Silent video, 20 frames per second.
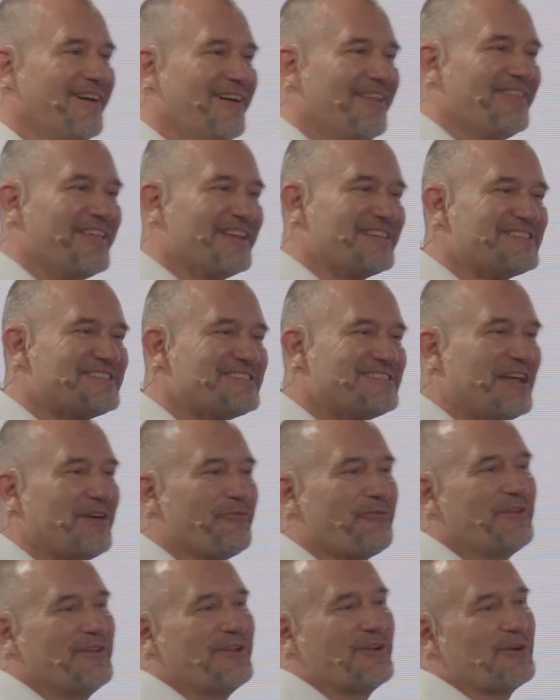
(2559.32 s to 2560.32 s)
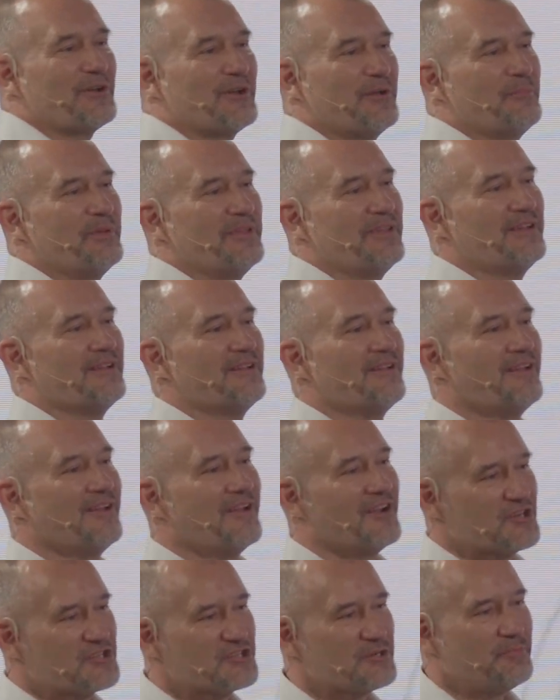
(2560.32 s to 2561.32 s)
that's definitely going to be a
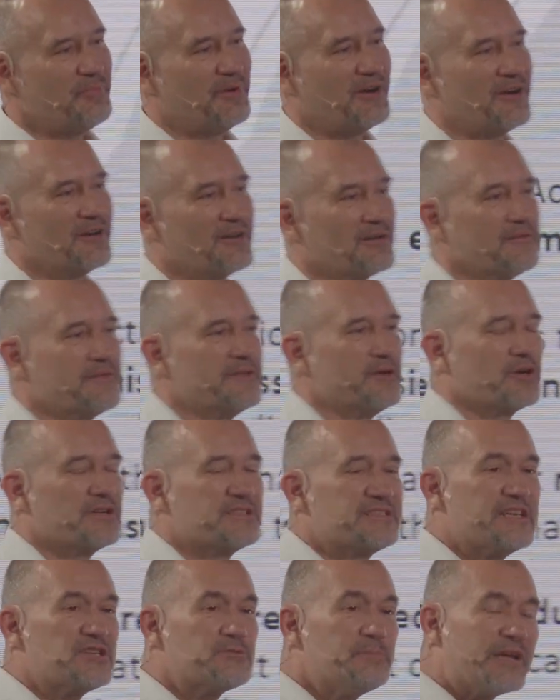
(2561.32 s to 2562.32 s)
larger part of the organization,